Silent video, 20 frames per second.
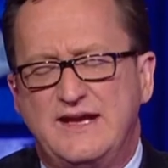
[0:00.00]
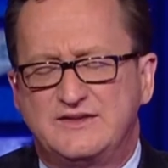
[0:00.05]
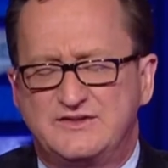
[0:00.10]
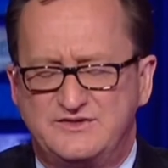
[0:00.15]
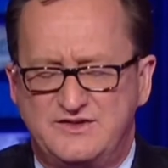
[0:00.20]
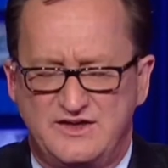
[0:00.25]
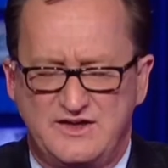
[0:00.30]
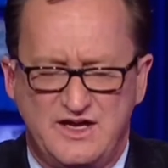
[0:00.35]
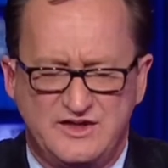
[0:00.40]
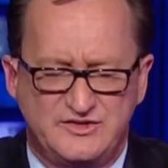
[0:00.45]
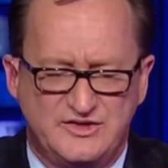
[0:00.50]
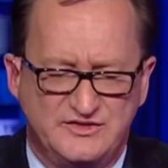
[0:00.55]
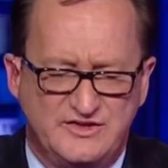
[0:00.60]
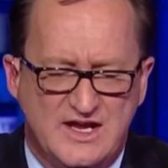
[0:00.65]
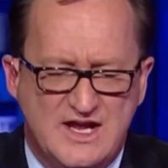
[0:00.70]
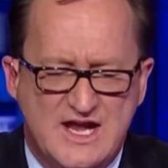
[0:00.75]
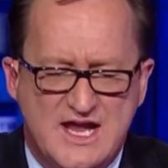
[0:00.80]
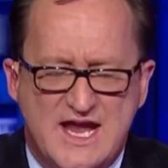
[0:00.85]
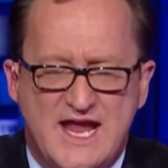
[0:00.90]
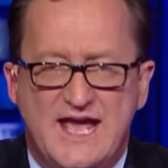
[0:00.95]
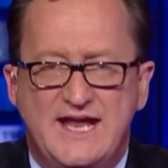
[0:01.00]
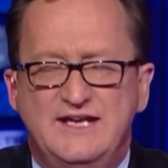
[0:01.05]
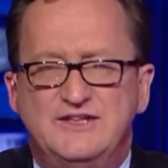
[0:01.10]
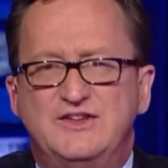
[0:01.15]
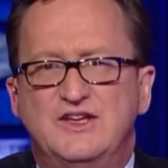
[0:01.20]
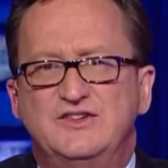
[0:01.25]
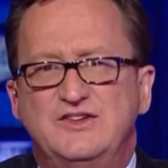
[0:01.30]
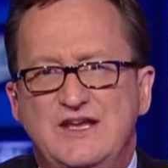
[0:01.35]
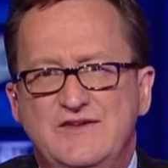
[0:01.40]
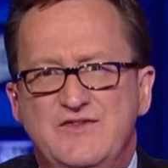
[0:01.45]
tax deductions.
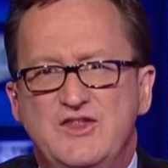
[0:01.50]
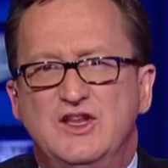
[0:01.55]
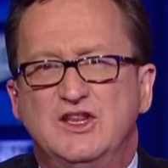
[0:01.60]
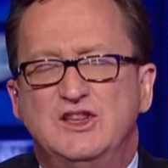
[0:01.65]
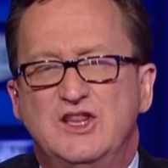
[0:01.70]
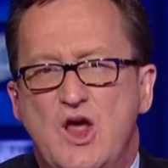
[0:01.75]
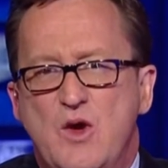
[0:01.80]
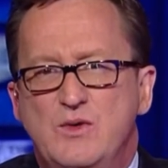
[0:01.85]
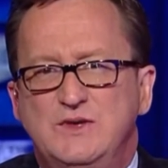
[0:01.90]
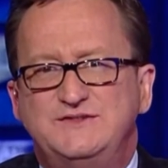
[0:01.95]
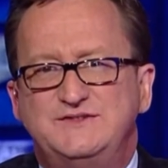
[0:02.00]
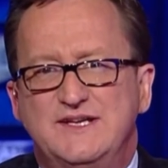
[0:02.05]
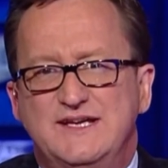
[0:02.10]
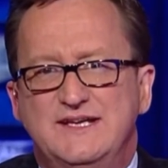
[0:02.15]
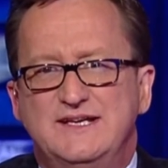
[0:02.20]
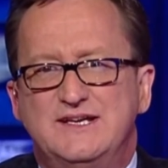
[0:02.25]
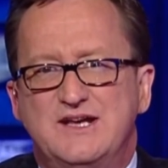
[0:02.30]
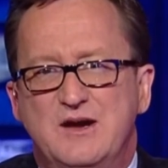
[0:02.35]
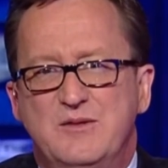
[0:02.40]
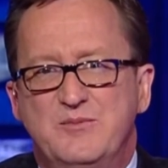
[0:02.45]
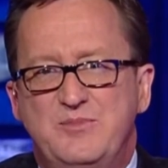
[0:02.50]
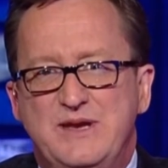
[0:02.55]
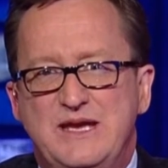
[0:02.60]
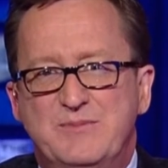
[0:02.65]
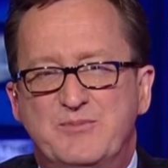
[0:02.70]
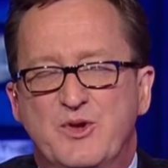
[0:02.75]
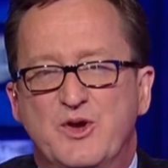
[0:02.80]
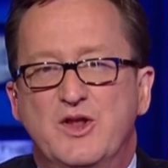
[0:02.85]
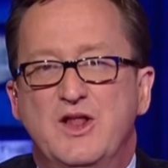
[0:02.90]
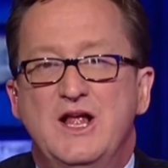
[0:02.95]
And it says even the lowest-income
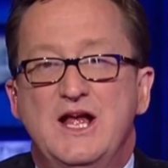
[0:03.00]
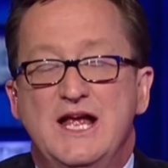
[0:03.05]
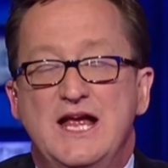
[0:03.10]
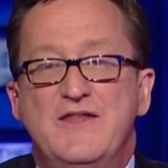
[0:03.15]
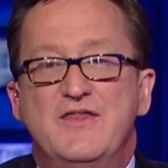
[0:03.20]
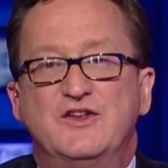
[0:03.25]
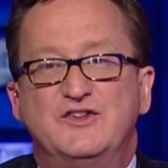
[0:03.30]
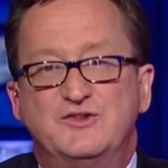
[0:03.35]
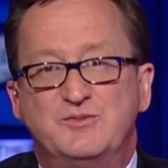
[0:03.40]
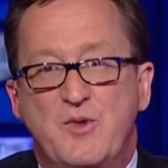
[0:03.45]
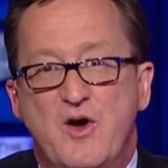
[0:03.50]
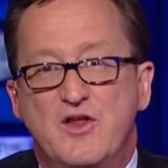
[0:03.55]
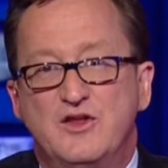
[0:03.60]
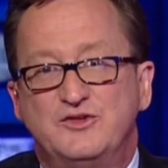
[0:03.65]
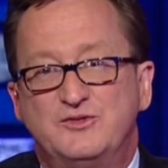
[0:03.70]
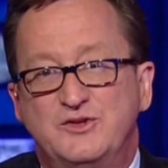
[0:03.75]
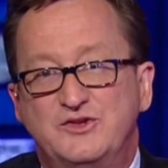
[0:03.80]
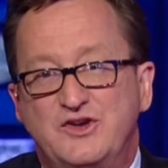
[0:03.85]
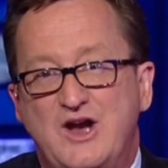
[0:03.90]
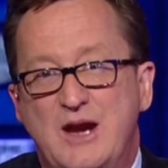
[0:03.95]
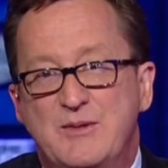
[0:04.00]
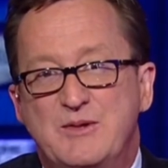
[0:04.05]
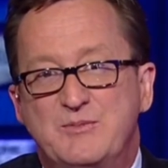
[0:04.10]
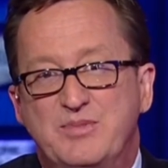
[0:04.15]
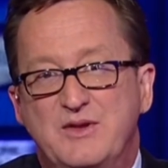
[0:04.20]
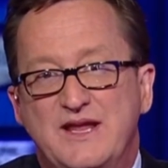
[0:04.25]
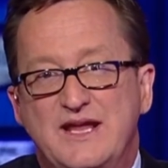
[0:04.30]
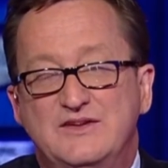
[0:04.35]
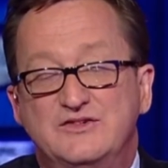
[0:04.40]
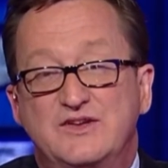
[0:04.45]
people in the smallest
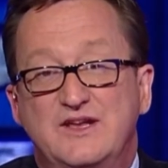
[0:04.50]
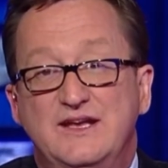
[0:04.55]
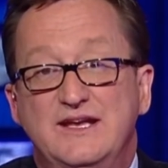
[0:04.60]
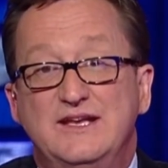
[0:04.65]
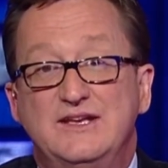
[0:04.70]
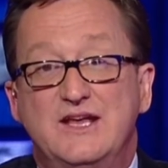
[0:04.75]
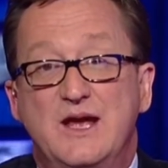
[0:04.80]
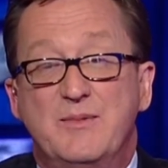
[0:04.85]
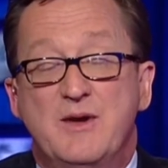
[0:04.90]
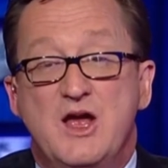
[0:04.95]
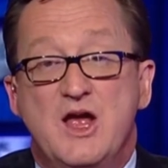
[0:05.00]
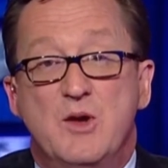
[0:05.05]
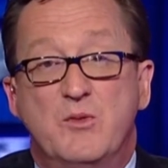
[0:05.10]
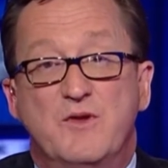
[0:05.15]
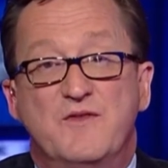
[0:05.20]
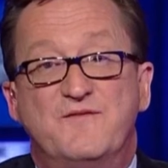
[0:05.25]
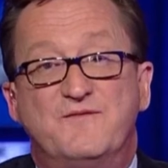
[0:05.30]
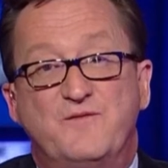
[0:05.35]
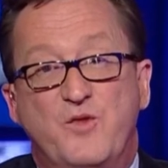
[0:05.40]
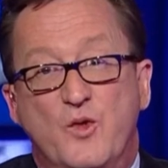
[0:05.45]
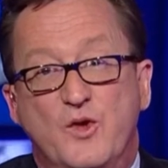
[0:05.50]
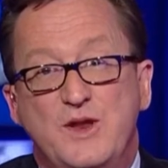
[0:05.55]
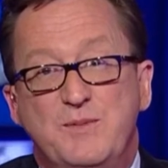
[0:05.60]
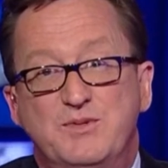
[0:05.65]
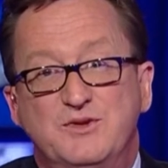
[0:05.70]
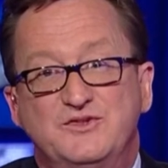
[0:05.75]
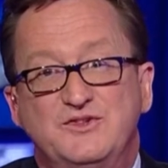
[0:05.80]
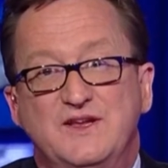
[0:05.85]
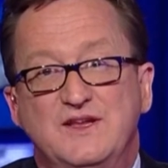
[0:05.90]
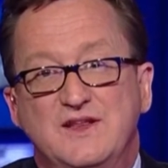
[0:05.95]
retirement plans could end up with
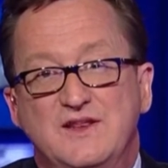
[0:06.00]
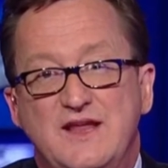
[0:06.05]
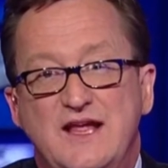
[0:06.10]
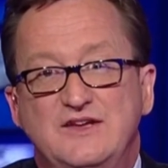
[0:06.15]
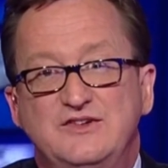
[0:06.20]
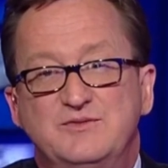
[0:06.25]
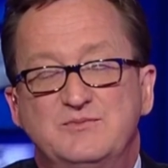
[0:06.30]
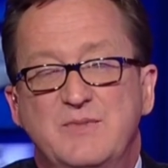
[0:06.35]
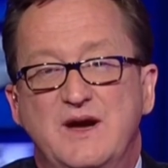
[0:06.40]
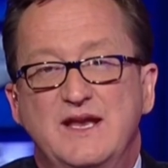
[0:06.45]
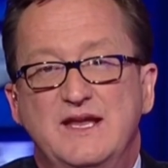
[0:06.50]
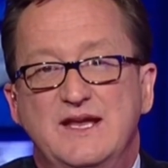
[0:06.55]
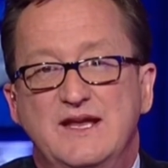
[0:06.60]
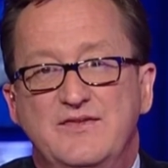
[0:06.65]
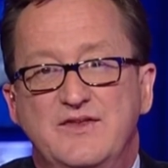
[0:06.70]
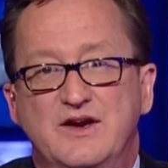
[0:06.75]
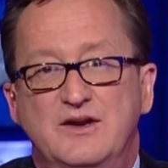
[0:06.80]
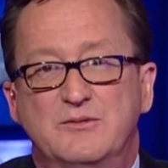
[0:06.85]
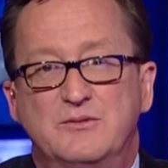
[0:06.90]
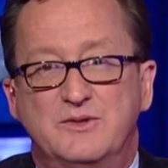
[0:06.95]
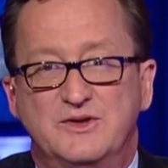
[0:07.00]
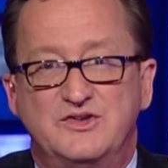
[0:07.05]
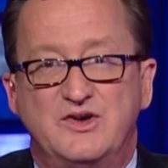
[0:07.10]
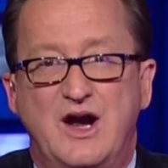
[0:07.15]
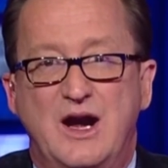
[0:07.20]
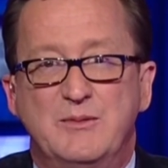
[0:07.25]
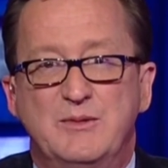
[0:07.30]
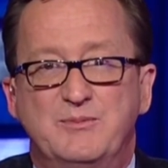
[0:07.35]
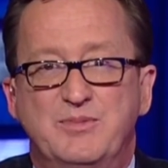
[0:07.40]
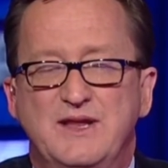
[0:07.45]
40% less money in their
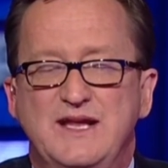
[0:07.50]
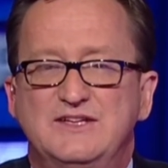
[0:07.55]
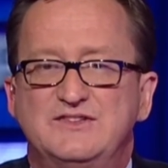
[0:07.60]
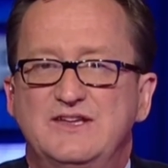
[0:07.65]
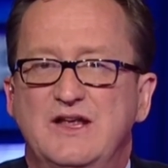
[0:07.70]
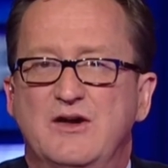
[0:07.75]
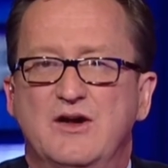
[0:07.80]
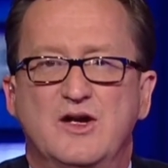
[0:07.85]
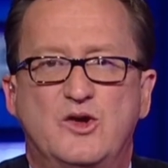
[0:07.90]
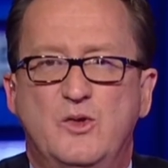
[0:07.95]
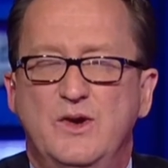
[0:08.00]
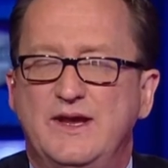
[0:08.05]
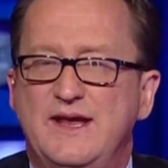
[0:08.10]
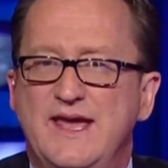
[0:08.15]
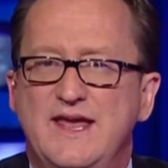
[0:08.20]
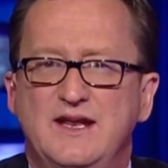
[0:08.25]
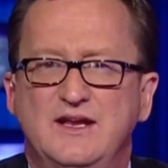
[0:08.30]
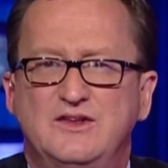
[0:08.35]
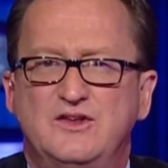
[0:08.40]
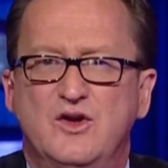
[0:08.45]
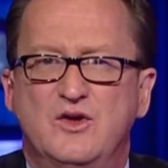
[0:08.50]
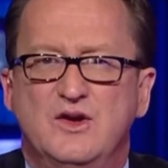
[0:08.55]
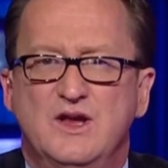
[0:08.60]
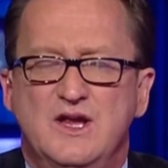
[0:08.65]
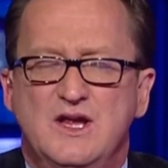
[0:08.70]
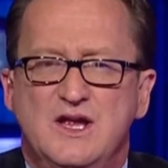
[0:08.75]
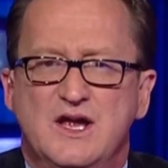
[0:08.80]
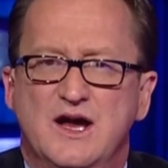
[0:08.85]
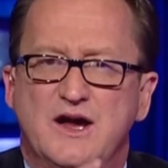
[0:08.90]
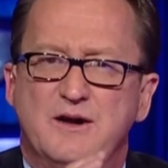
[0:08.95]
retirement plans. Now, a quick
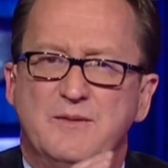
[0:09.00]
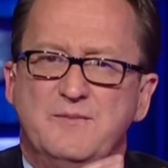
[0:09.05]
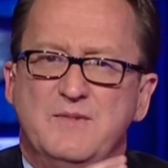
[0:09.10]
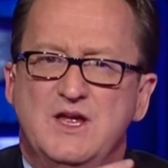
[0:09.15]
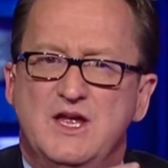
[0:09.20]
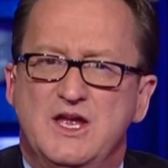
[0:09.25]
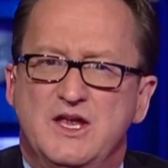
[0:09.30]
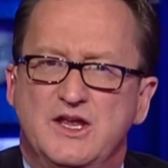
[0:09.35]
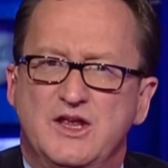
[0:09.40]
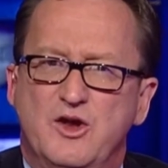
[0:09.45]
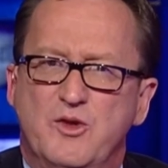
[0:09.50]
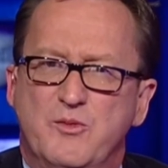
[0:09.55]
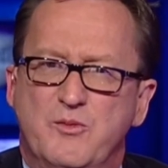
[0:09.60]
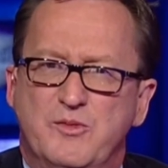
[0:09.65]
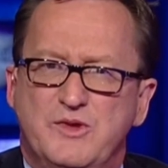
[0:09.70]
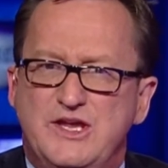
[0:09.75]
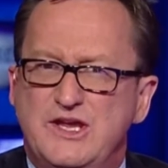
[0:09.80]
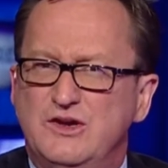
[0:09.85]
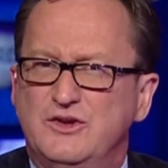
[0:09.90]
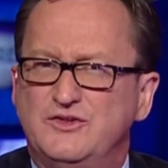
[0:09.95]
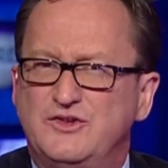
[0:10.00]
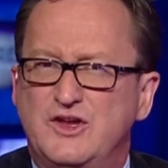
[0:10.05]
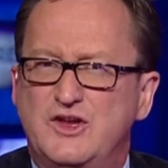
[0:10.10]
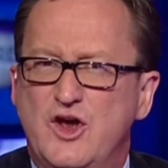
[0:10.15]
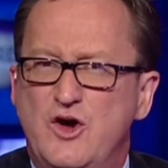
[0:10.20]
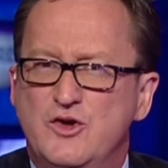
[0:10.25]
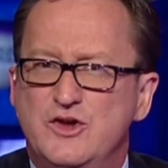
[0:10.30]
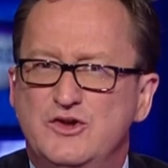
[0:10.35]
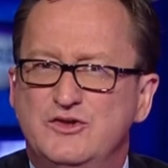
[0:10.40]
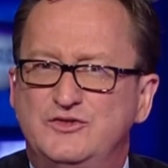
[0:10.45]
anecdote. You know, years
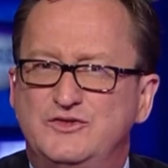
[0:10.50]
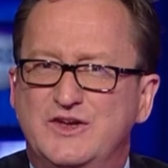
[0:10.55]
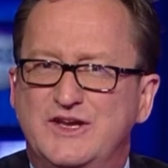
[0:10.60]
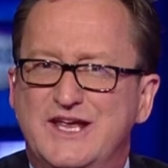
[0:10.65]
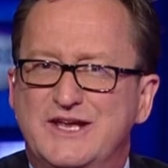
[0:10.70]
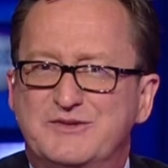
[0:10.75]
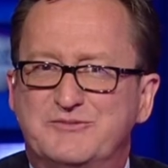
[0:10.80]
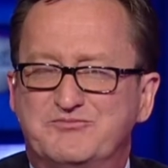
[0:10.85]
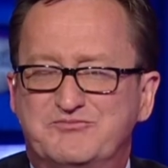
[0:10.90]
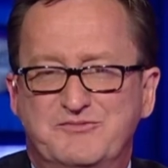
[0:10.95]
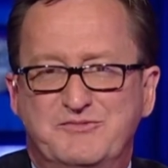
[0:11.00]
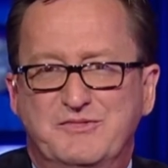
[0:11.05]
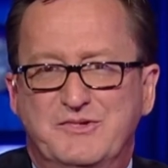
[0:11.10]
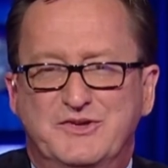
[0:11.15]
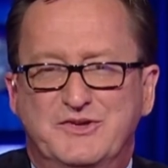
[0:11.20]
ago, you used to get